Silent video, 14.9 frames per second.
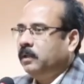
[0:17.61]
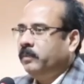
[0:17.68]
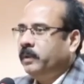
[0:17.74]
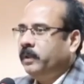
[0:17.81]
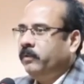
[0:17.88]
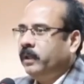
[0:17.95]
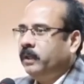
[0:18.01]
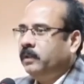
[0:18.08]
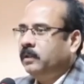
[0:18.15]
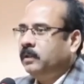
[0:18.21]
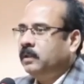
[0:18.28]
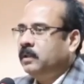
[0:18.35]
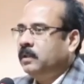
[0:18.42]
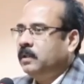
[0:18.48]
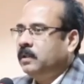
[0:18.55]
between
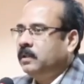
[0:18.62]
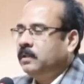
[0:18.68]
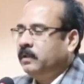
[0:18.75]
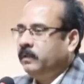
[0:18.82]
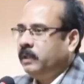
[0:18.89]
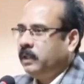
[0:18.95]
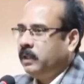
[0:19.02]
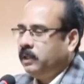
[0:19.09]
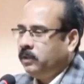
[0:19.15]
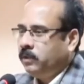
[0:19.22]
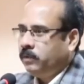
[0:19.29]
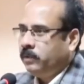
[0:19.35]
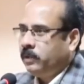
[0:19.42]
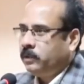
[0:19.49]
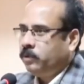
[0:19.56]
17th
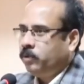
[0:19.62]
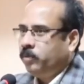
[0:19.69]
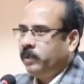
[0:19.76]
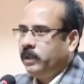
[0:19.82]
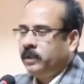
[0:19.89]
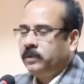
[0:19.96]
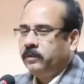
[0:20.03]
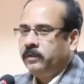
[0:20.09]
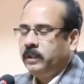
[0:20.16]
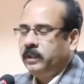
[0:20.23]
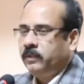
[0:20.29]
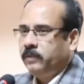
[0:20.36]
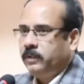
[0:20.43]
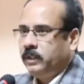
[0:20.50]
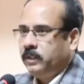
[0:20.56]
of October
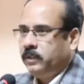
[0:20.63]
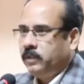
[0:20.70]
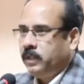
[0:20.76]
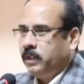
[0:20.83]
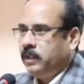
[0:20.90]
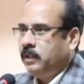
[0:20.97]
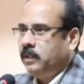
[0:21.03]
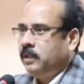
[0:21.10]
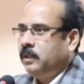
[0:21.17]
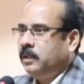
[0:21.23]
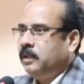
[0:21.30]
2023